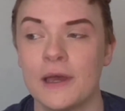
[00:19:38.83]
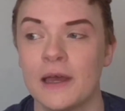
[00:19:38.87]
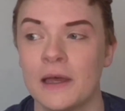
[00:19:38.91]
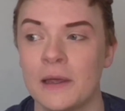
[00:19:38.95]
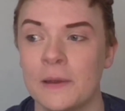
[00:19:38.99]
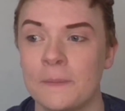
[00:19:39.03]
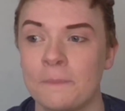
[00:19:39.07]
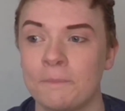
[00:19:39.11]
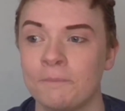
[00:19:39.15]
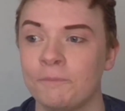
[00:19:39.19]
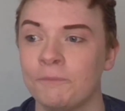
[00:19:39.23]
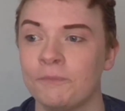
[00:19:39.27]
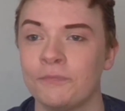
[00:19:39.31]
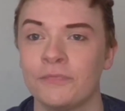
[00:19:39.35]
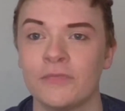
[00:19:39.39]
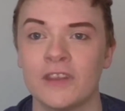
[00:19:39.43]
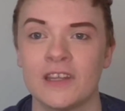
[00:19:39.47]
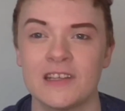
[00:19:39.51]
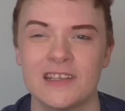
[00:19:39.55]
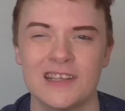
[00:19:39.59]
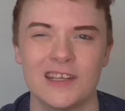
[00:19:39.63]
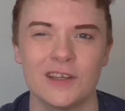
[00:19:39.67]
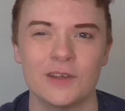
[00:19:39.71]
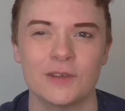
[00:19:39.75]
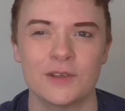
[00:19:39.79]
The
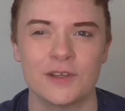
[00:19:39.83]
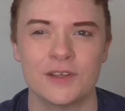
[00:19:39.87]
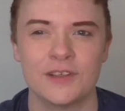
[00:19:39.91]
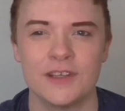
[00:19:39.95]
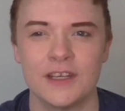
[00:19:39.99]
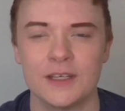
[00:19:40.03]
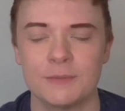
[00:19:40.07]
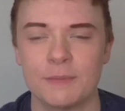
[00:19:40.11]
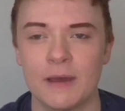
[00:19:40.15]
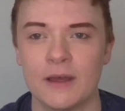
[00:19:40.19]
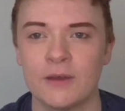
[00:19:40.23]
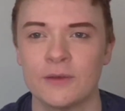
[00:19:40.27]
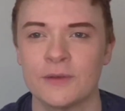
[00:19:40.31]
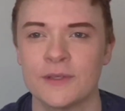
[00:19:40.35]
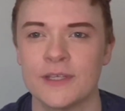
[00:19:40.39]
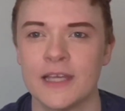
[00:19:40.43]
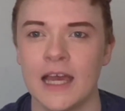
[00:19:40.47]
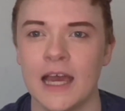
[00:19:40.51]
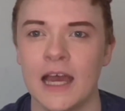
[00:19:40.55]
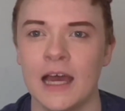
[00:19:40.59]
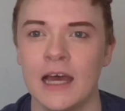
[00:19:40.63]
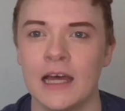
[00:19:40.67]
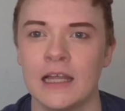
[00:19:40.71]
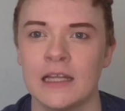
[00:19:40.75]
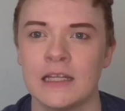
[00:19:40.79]
singles are
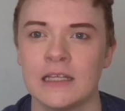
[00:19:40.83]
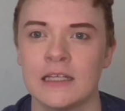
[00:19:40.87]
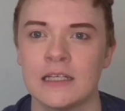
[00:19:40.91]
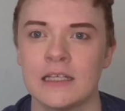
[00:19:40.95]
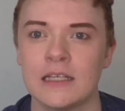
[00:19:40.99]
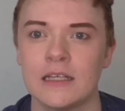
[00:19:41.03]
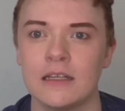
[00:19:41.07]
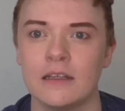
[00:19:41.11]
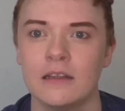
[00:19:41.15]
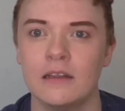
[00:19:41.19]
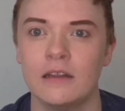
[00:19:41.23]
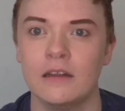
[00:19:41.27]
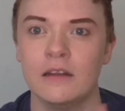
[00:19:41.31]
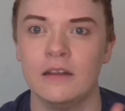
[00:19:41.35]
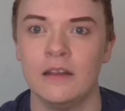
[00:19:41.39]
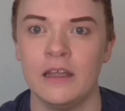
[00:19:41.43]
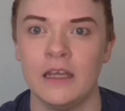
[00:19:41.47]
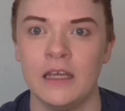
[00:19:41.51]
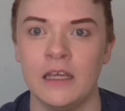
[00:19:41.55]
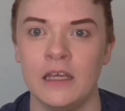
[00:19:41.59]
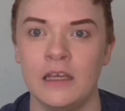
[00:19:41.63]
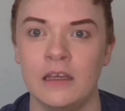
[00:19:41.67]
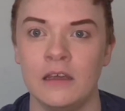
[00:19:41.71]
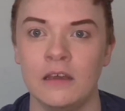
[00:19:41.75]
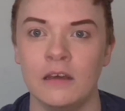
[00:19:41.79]
£6 and
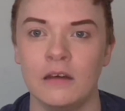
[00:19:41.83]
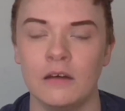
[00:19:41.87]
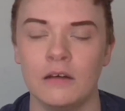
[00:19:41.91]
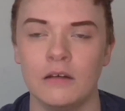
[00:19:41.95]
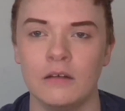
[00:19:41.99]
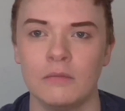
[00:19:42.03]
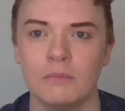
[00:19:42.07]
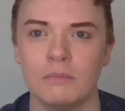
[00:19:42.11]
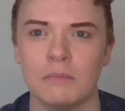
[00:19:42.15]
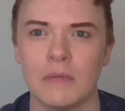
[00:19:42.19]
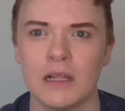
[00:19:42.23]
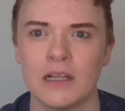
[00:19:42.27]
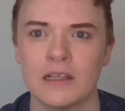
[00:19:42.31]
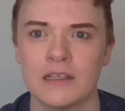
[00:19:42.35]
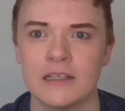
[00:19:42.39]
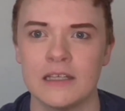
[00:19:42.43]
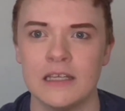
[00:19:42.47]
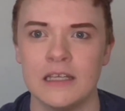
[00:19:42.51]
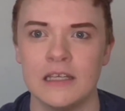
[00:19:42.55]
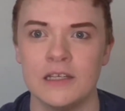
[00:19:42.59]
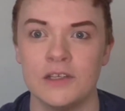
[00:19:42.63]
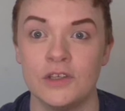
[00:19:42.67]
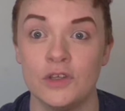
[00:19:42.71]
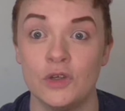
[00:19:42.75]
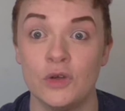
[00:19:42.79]
the
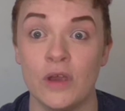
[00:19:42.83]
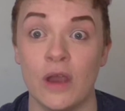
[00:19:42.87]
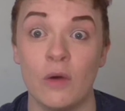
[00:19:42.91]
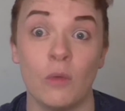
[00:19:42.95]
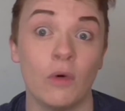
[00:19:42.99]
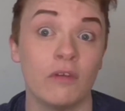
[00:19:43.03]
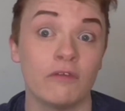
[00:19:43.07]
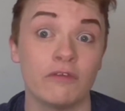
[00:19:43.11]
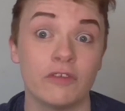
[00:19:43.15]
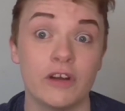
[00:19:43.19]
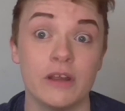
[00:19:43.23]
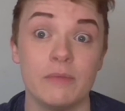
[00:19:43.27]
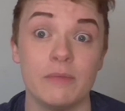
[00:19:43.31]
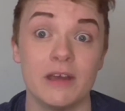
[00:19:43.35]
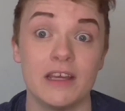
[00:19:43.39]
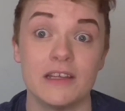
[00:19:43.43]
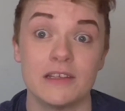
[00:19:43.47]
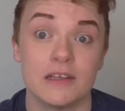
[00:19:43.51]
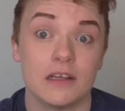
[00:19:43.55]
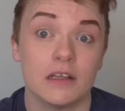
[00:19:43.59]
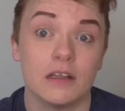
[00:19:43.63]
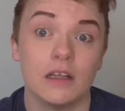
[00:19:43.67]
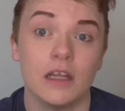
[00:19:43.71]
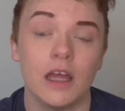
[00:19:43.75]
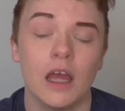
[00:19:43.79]
multis you get one free
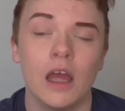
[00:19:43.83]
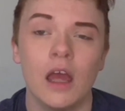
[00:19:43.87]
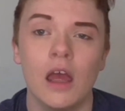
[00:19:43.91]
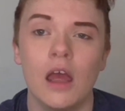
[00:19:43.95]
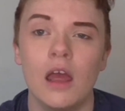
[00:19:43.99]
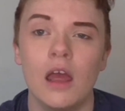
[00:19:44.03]
basically.